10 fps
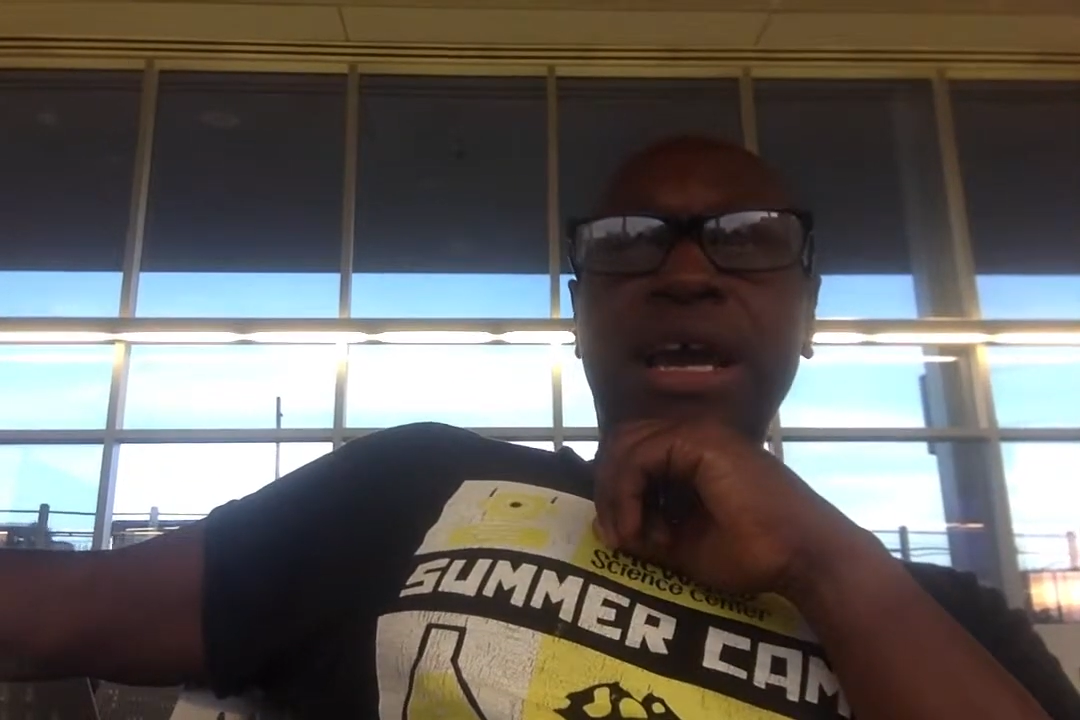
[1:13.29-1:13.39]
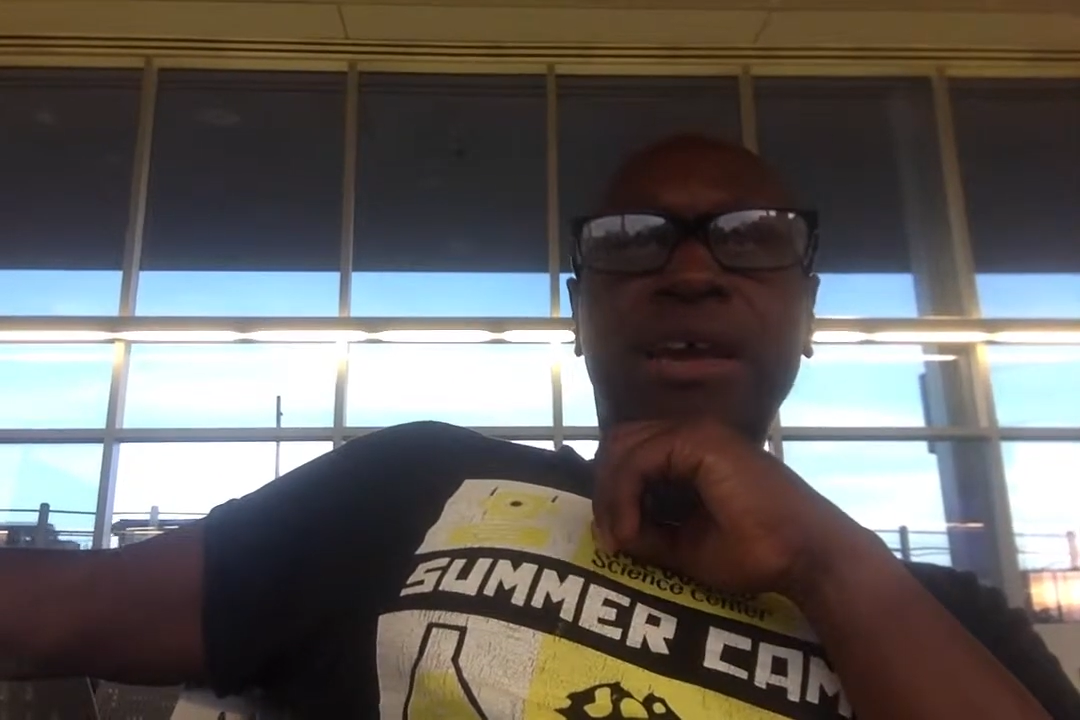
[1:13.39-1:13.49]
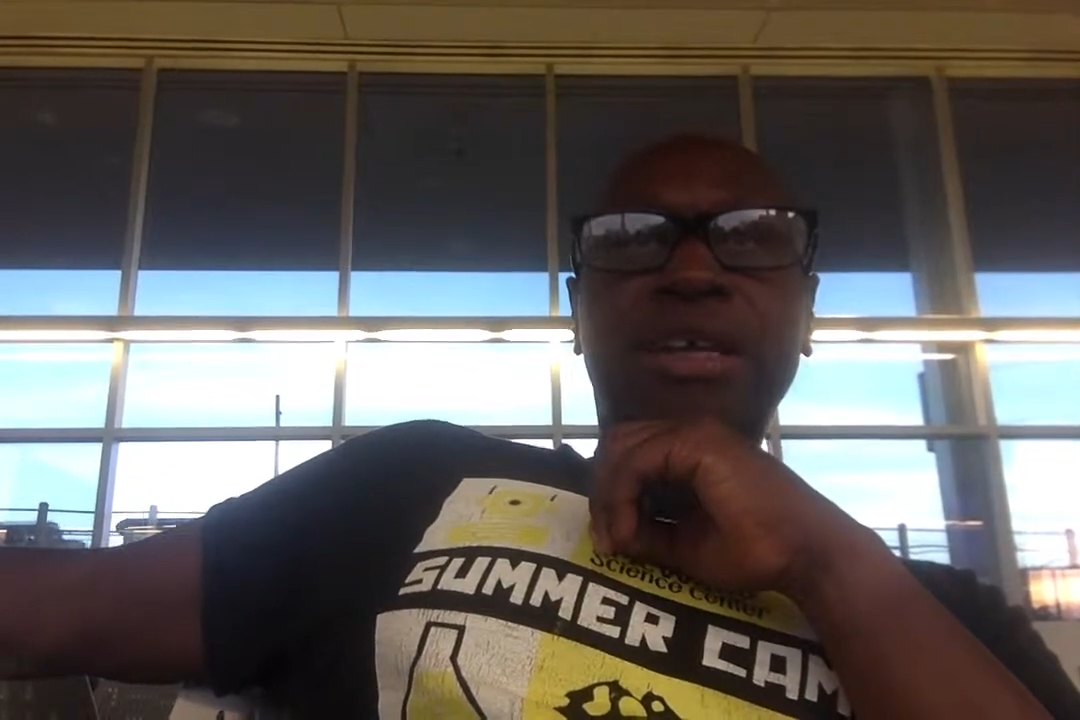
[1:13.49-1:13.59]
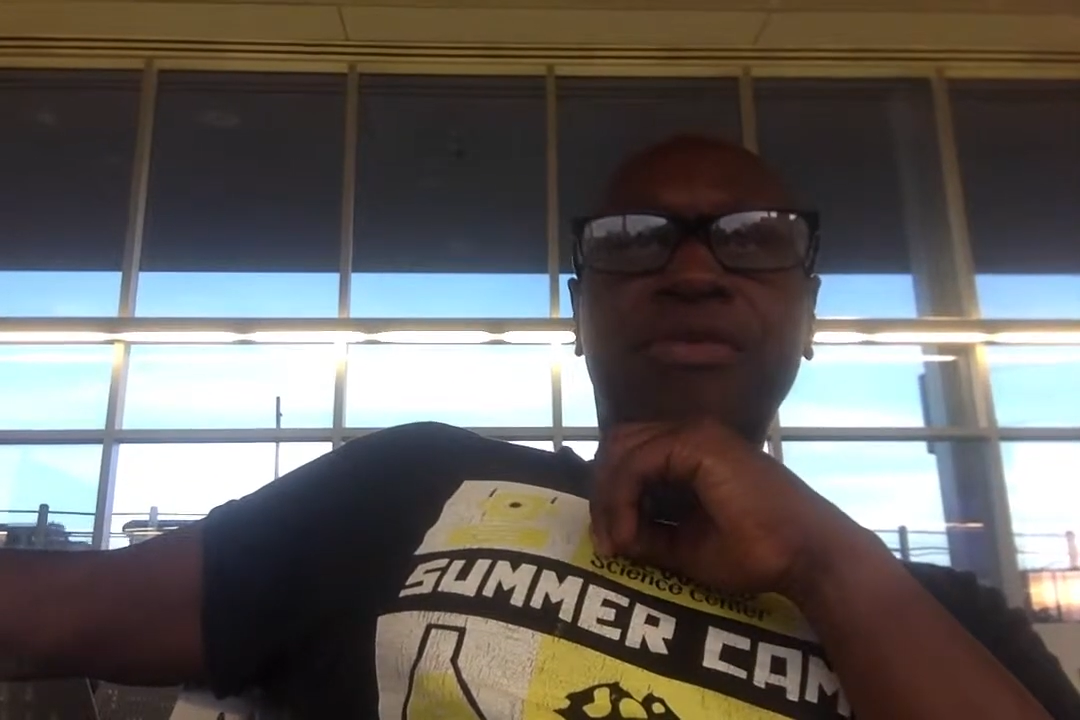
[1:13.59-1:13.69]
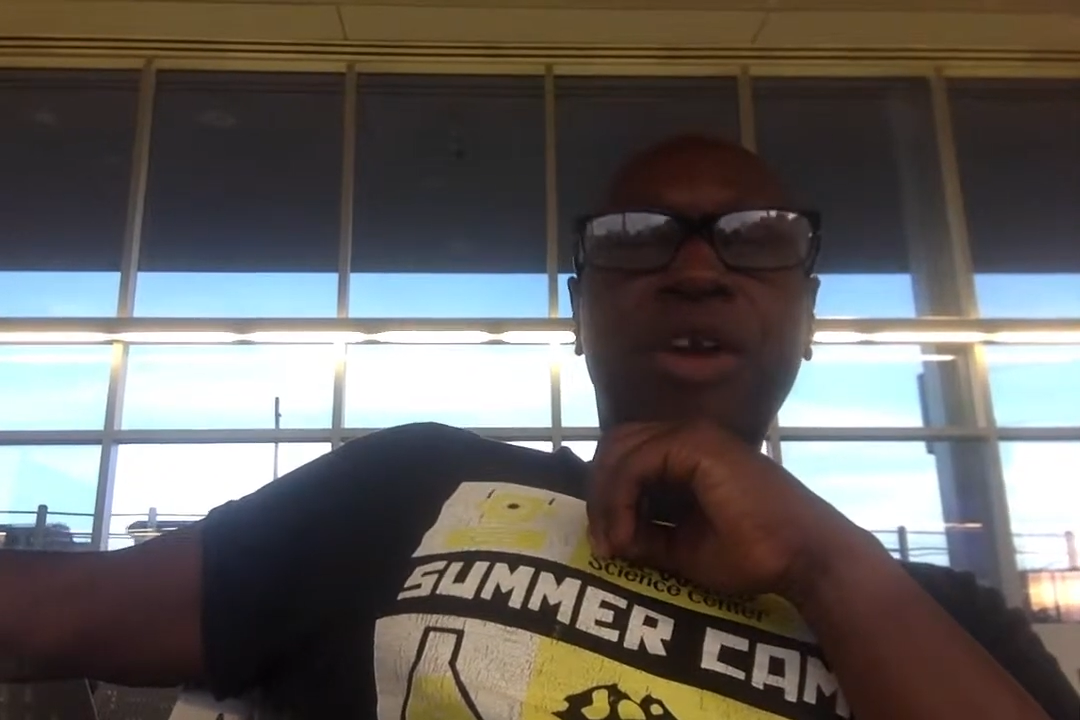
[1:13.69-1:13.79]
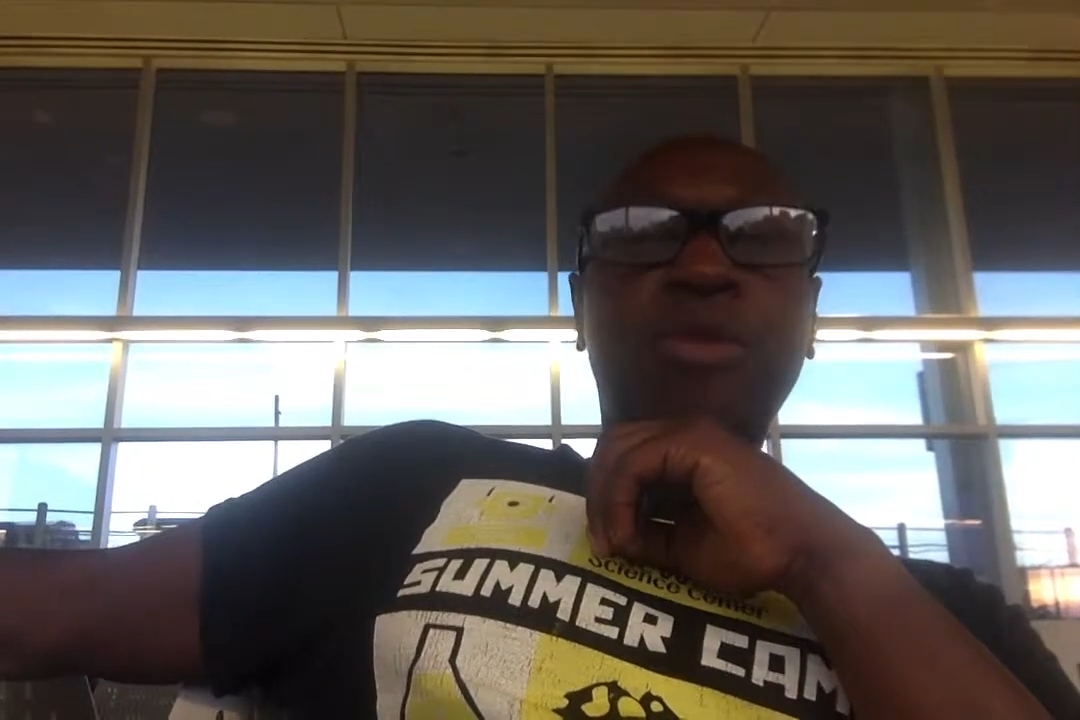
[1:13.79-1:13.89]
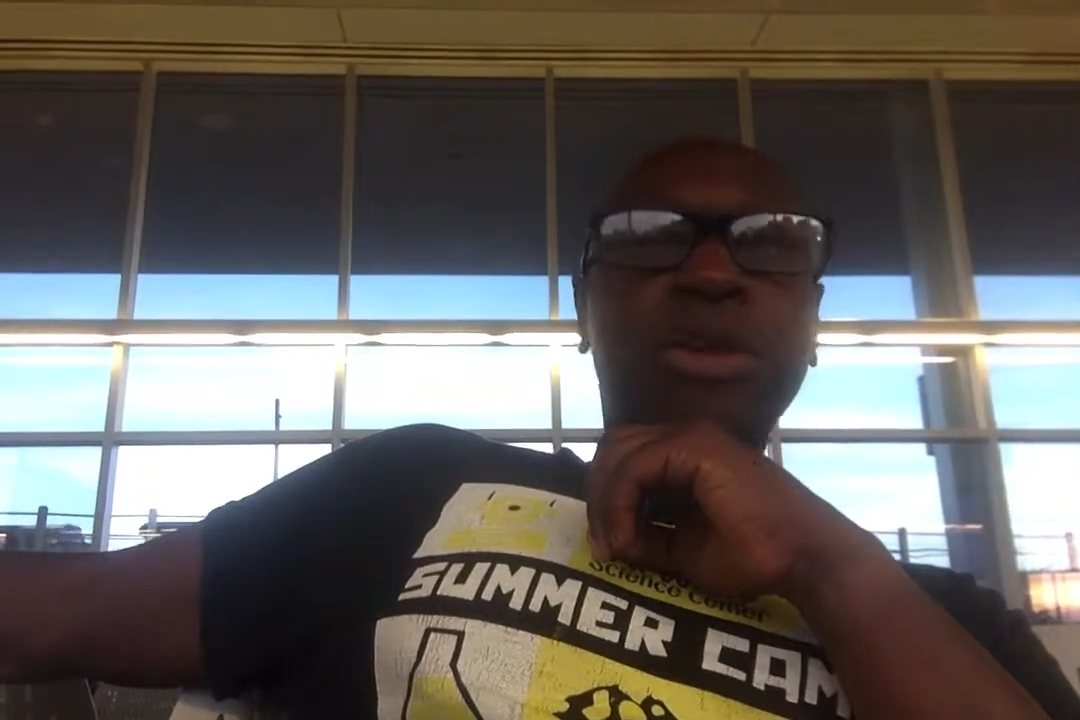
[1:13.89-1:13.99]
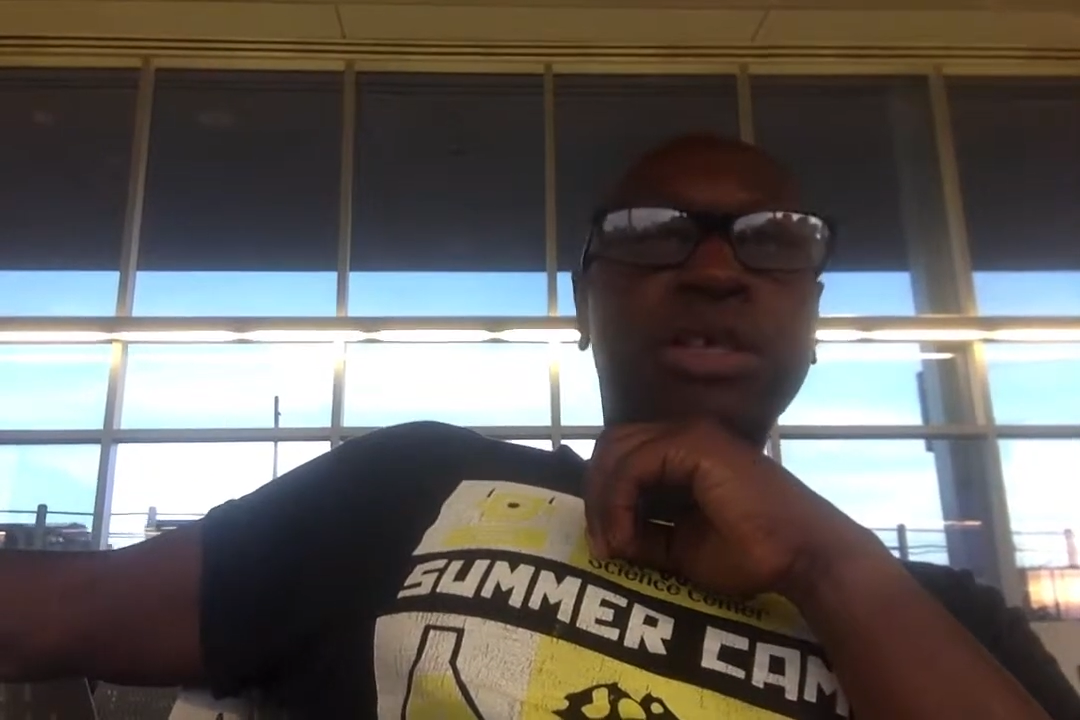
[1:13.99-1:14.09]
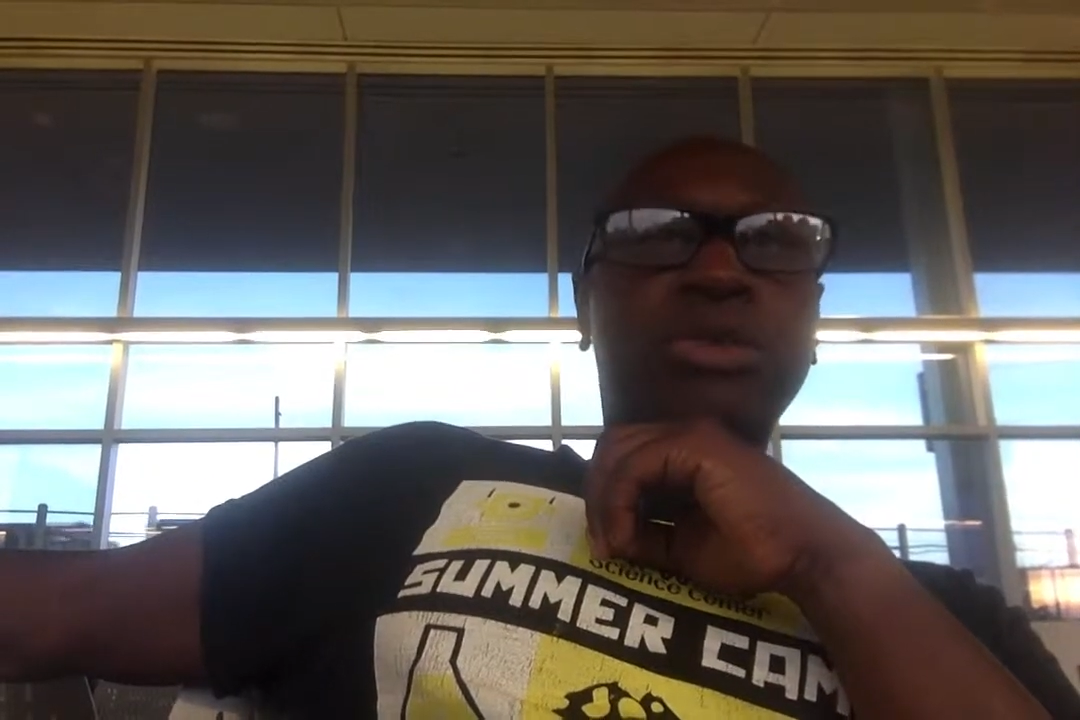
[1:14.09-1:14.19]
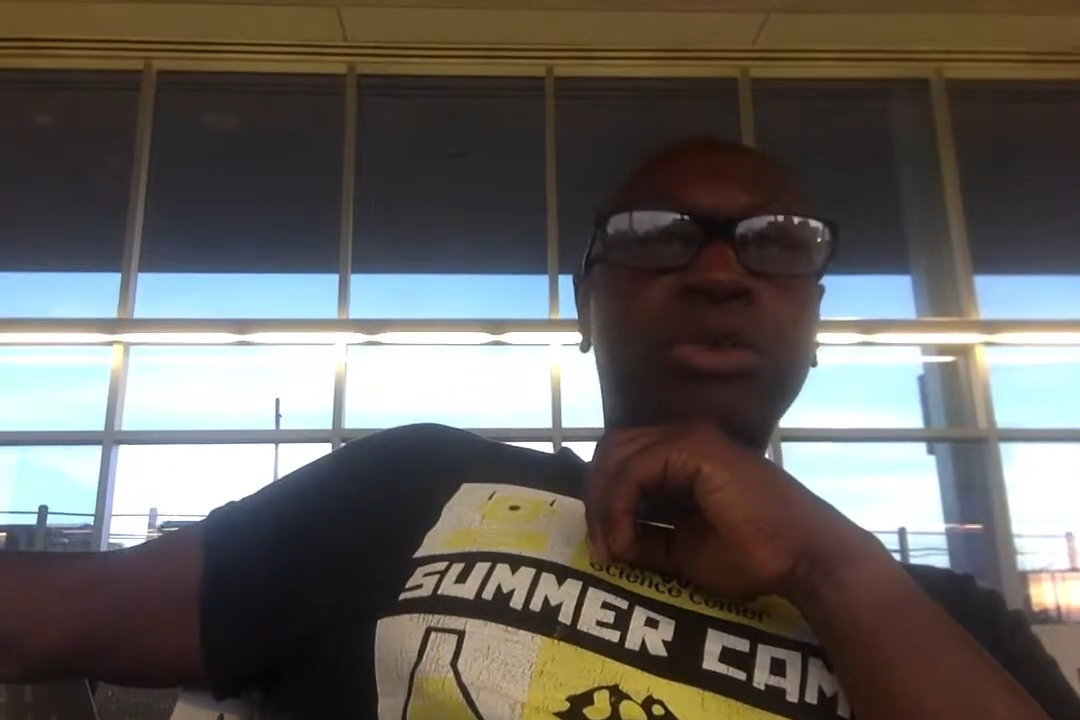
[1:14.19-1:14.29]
If I want to